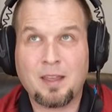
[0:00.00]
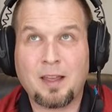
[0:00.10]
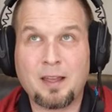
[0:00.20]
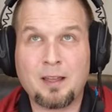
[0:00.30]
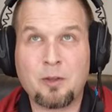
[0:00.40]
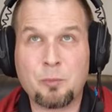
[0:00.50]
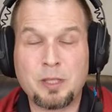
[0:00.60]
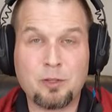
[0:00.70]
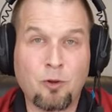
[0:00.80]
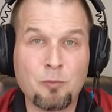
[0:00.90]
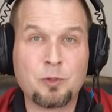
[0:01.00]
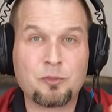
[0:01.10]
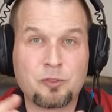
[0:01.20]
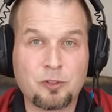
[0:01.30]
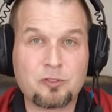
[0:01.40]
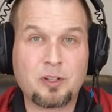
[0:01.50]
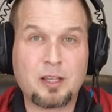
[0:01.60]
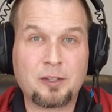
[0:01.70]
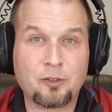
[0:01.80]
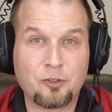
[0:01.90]
Um, it almost looks
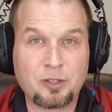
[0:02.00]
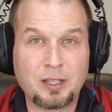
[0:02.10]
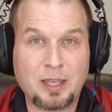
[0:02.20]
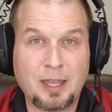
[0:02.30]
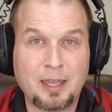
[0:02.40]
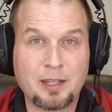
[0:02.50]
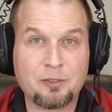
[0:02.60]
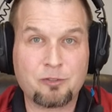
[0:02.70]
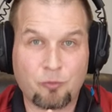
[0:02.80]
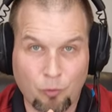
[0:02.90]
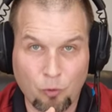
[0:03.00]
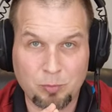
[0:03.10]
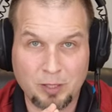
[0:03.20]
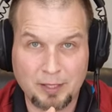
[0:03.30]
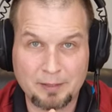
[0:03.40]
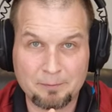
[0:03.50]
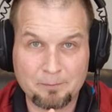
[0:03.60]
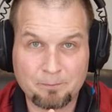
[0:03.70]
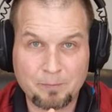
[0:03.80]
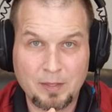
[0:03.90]
like you're looking at a strobe light,
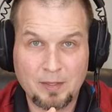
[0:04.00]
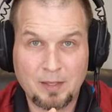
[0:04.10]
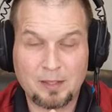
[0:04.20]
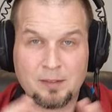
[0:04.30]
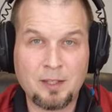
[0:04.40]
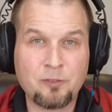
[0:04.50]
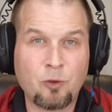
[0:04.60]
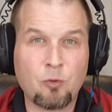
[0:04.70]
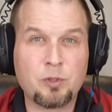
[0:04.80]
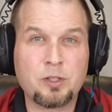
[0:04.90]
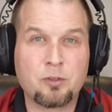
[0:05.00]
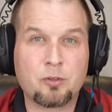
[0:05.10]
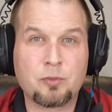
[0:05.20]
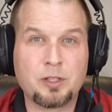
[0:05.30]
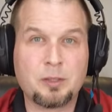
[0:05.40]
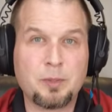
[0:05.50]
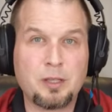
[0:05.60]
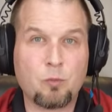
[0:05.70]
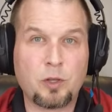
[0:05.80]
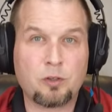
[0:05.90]
and that's only going to really
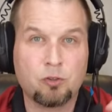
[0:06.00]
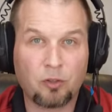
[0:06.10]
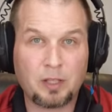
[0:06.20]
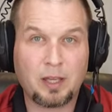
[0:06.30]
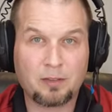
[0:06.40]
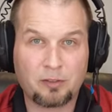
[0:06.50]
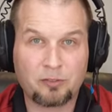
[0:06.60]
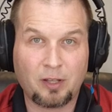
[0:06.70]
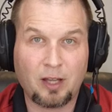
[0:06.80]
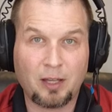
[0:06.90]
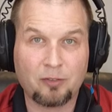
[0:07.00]
be when you're looking at the sky.